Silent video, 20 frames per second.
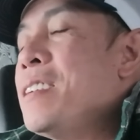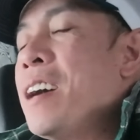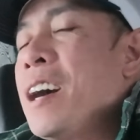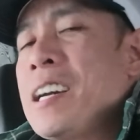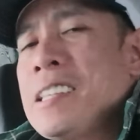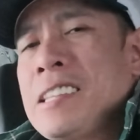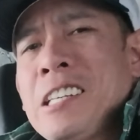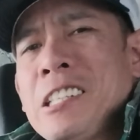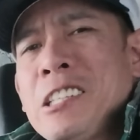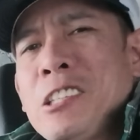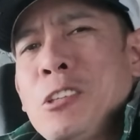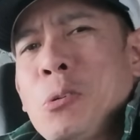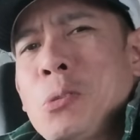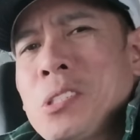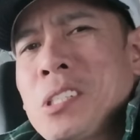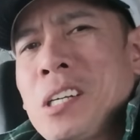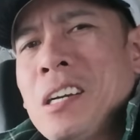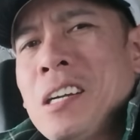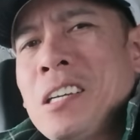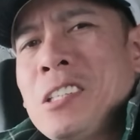I think
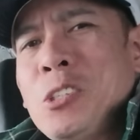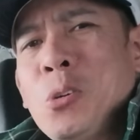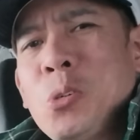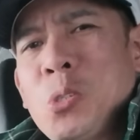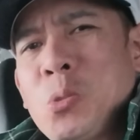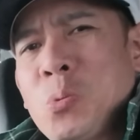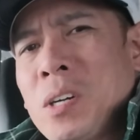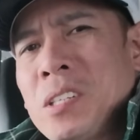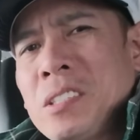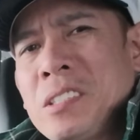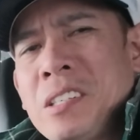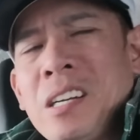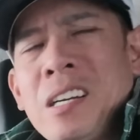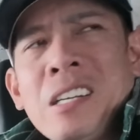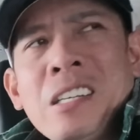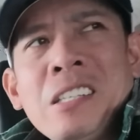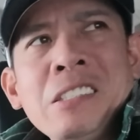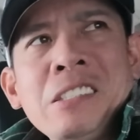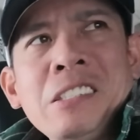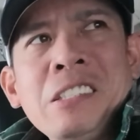those water
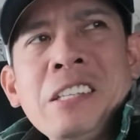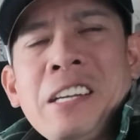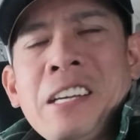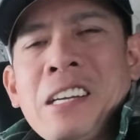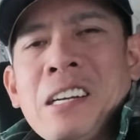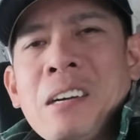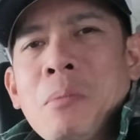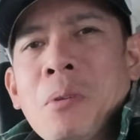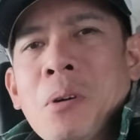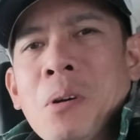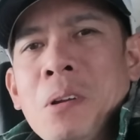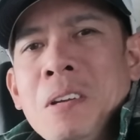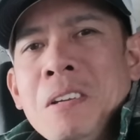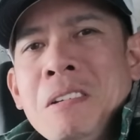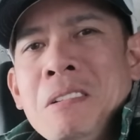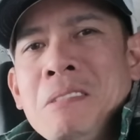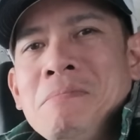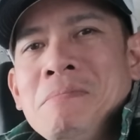are drinkable.